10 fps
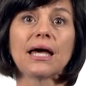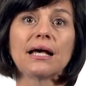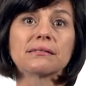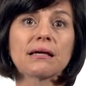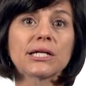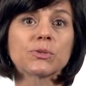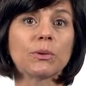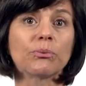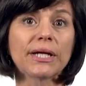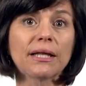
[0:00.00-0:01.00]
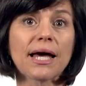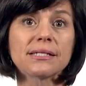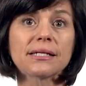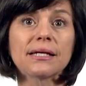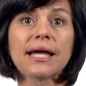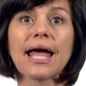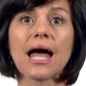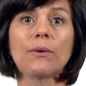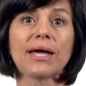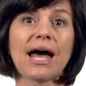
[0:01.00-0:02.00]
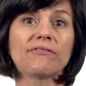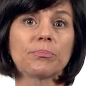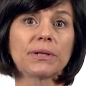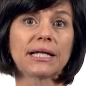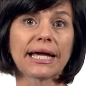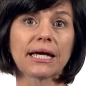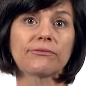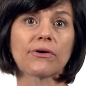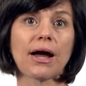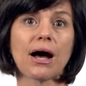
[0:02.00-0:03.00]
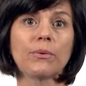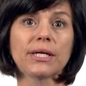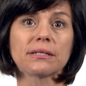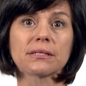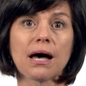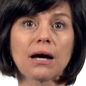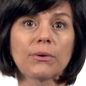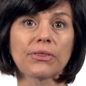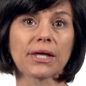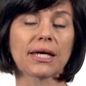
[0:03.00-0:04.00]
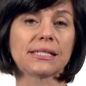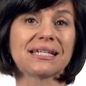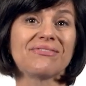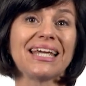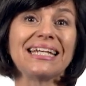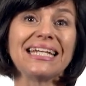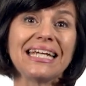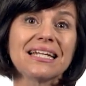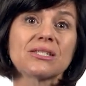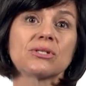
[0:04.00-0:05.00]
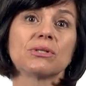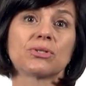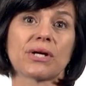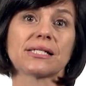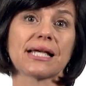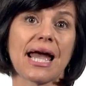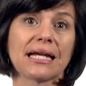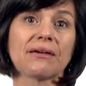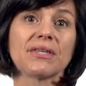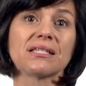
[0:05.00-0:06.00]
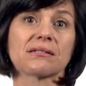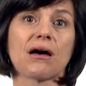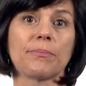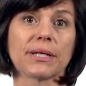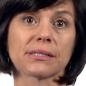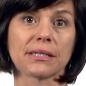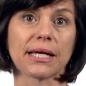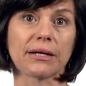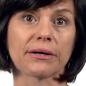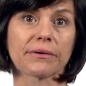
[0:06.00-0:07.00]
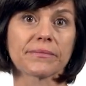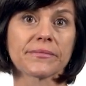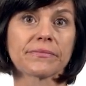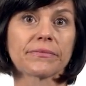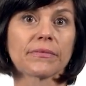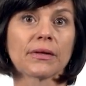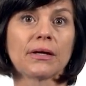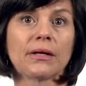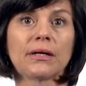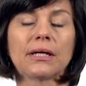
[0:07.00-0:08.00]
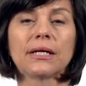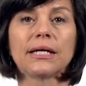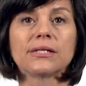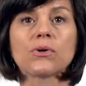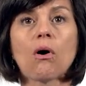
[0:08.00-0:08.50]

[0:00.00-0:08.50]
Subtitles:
as long as we realize it and we have a plan for how we can talk with kids if they need us to address any of these topics later. It's